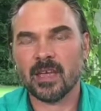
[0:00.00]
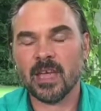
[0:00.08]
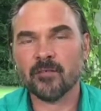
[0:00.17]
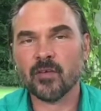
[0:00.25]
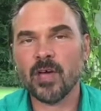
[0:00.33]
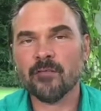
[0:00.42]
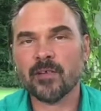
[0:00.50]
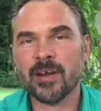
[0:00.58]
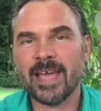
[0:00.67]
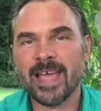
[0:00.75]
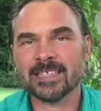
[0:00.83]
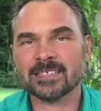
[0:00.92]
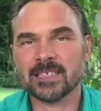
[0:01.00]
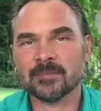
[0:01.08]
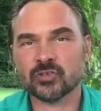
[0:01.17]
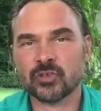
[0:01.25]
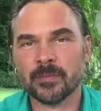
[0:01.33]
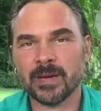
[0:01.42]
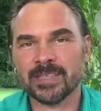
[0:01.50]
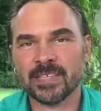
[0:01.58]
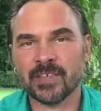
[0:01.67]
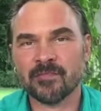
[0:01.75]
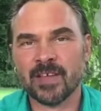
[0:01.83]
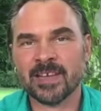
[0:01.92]
Have you ever had some
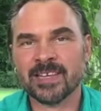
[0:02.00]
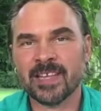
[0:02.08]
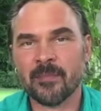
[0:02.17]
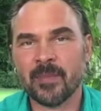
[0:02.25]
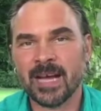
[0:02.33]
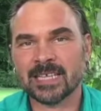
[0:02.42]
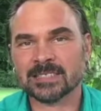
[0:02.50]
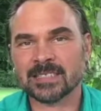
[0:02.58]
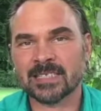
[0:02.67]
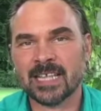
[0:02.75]
traumatic event in the past